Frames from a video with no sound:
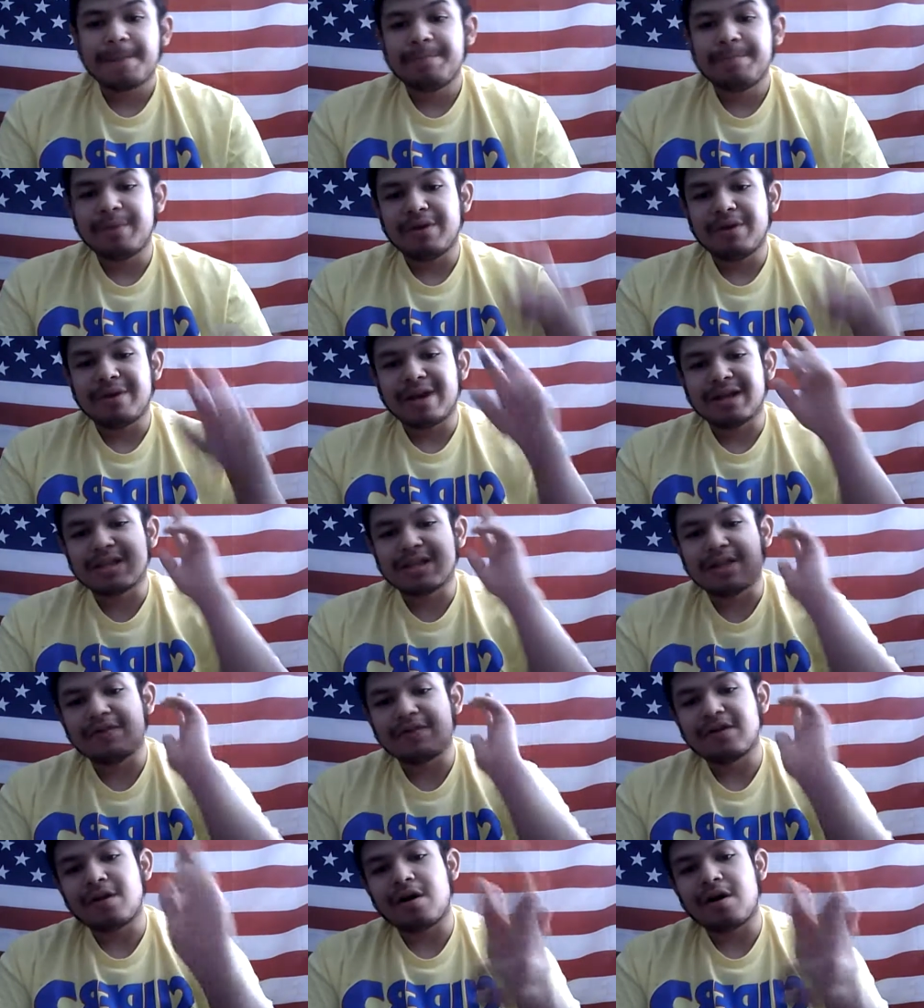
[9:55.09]
May you guys
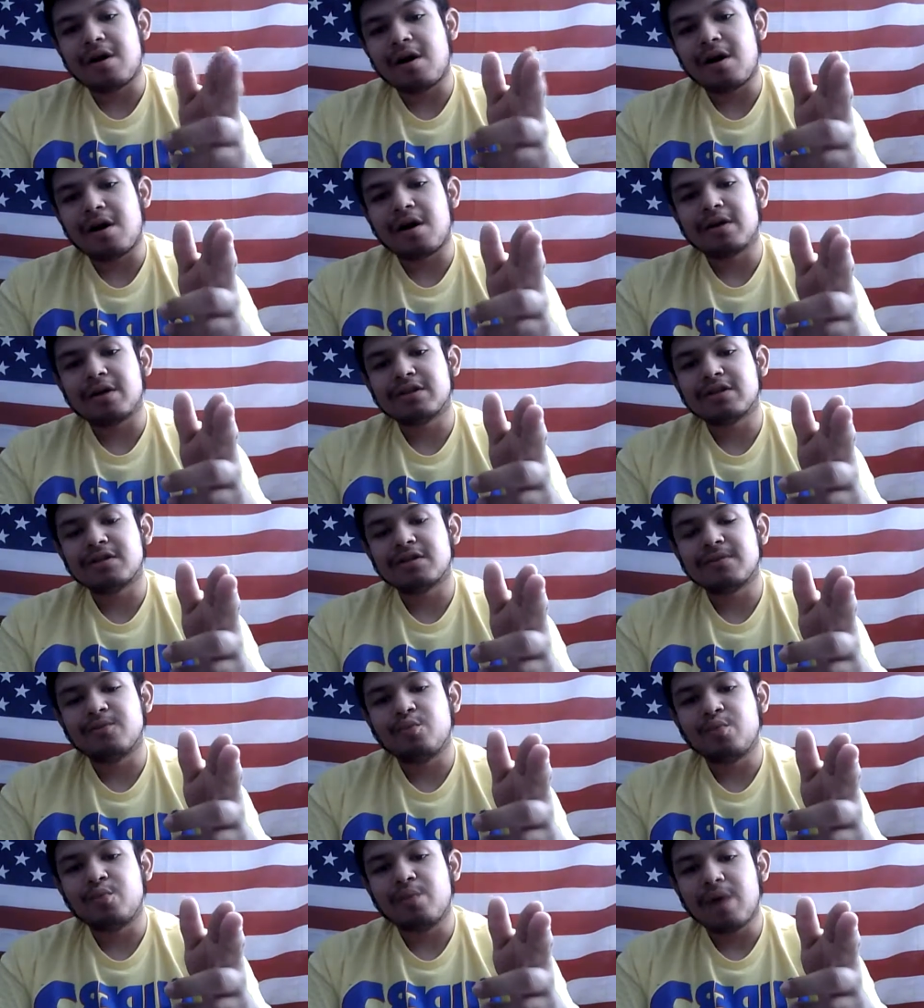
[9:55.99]
have an
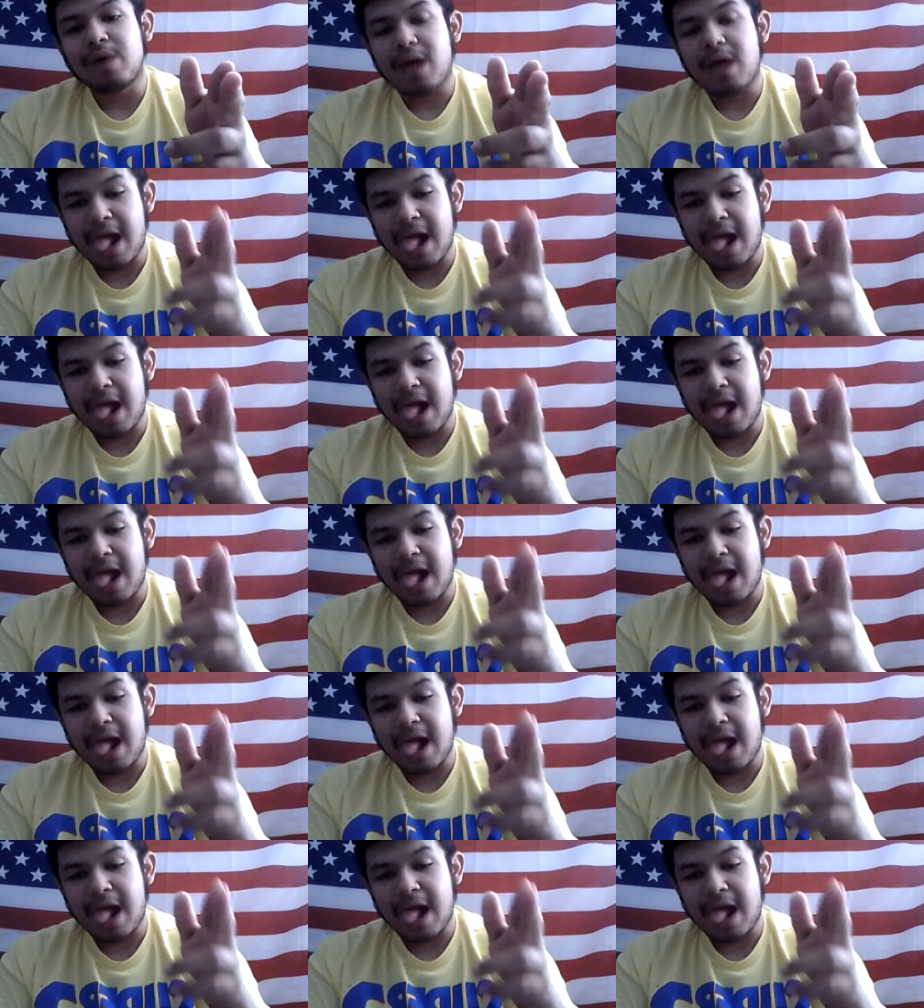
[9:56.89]
awesome